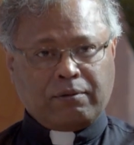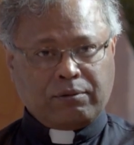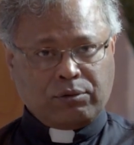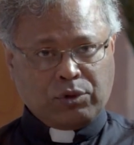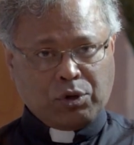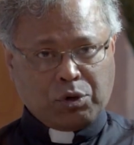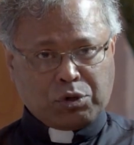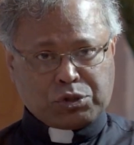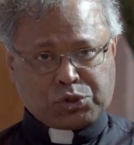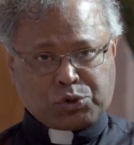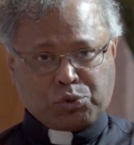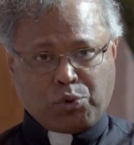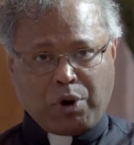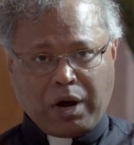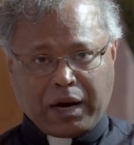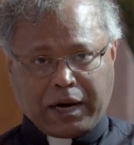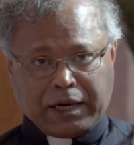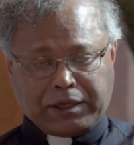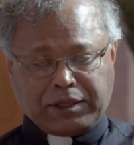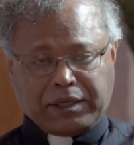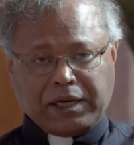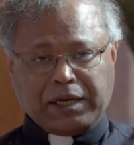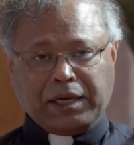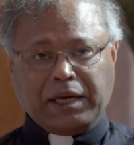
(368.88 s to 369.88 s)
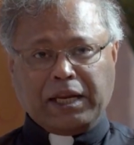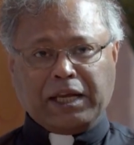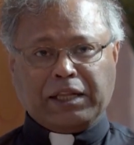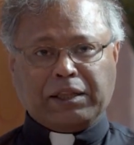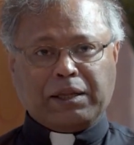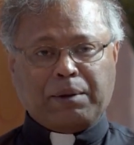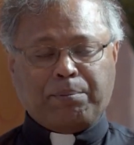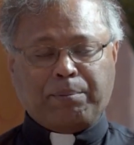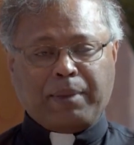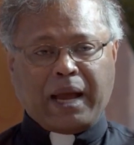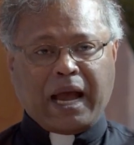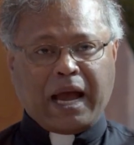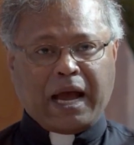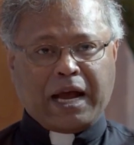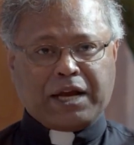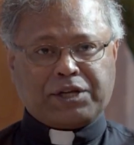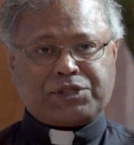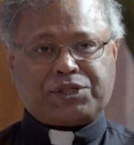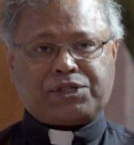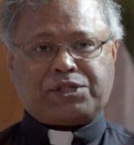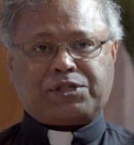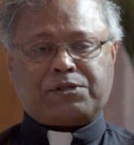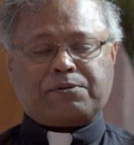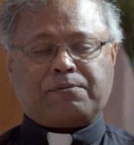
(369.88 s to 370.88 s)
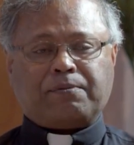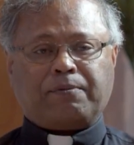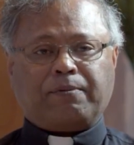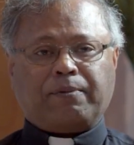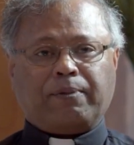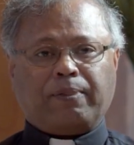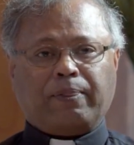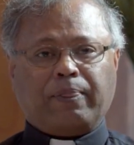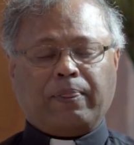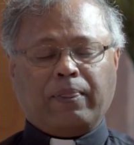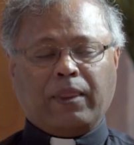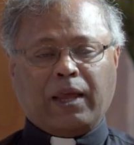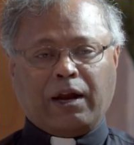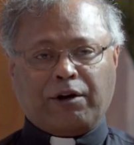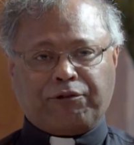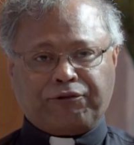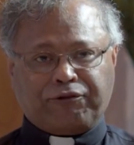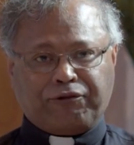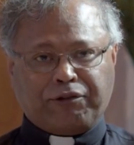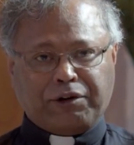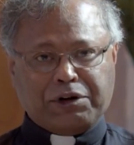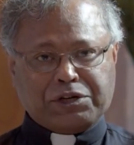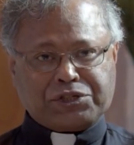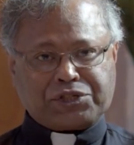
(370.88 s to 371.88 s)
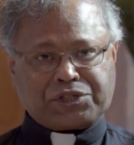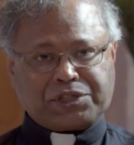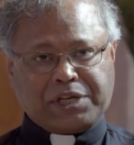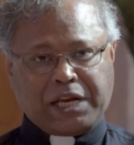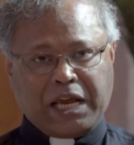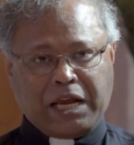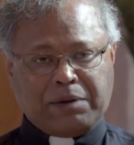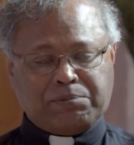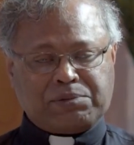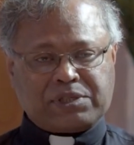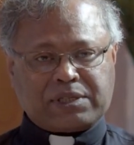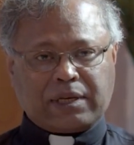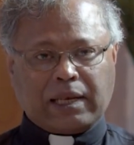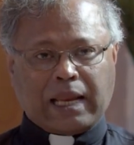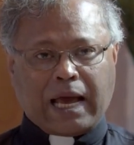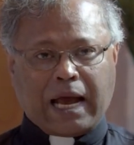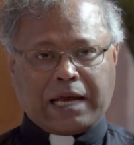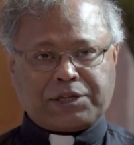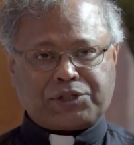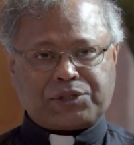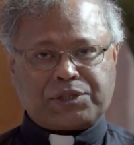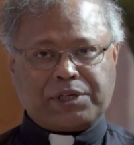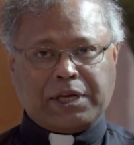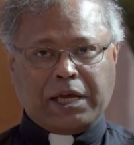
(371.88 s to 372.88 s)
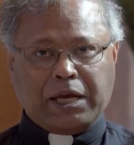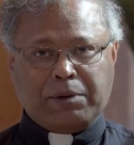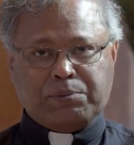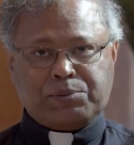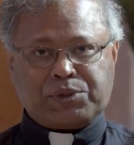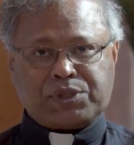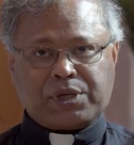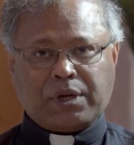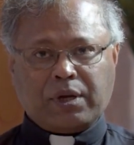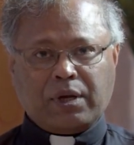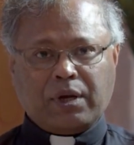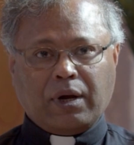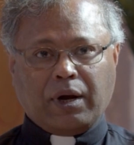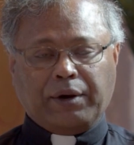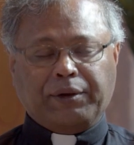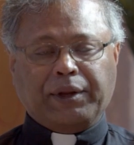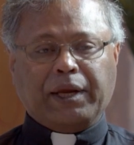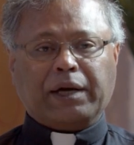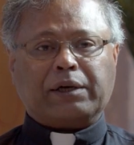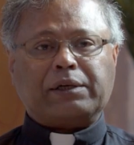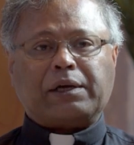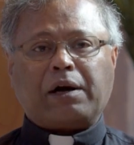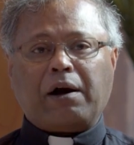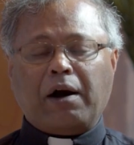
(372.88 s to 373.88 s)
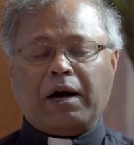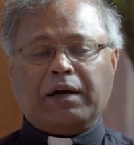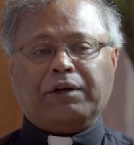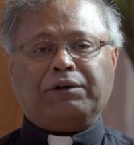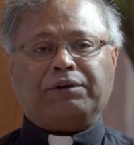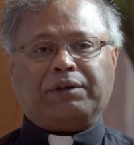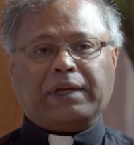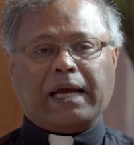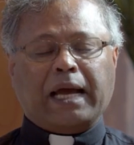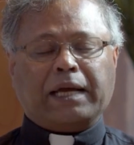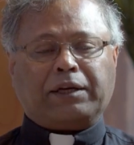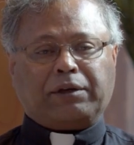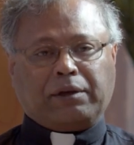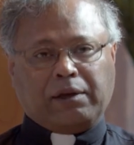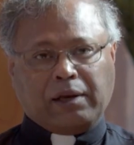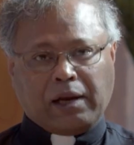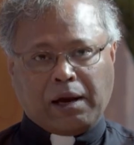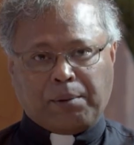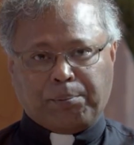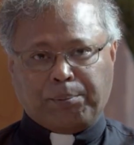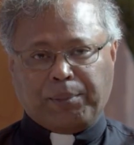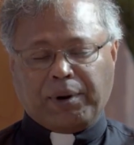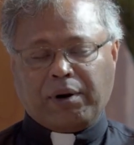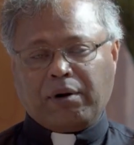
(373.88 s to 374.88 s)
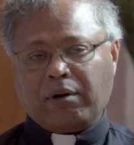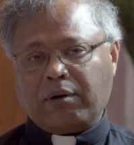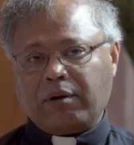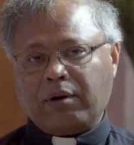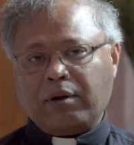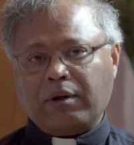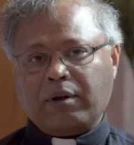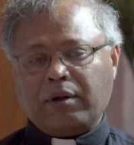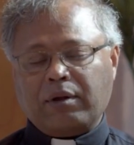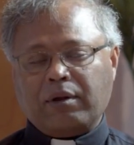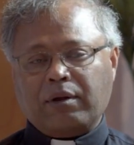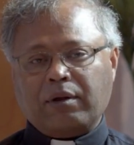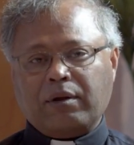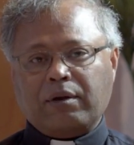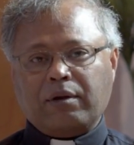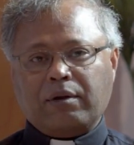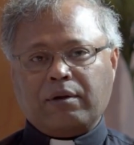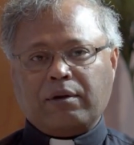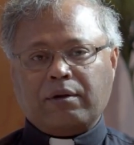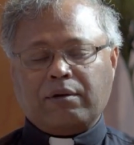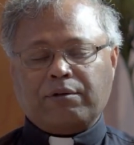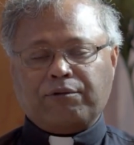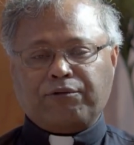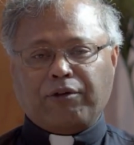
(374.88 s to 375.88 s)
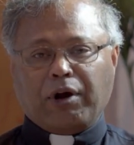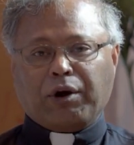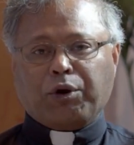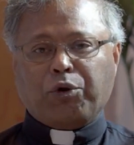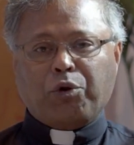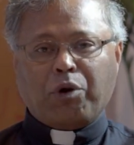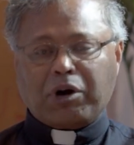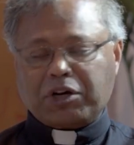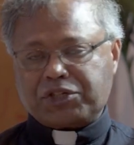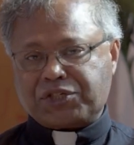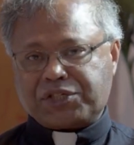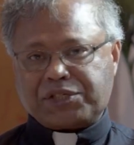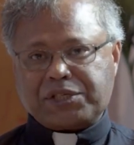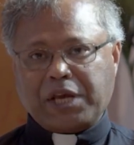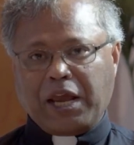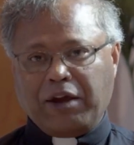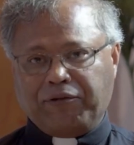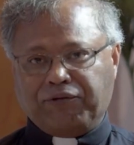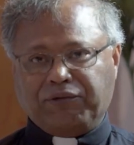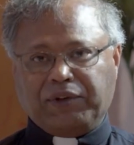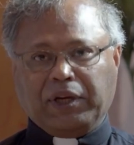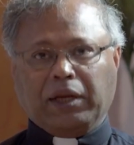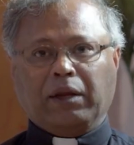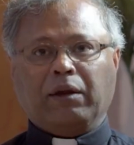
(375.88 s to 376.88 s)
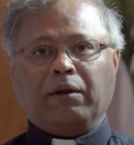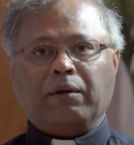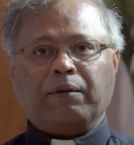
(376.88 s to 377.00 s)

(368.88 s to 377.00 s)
those who are attending the Mass, their first names, last names, and their contact number for your safety.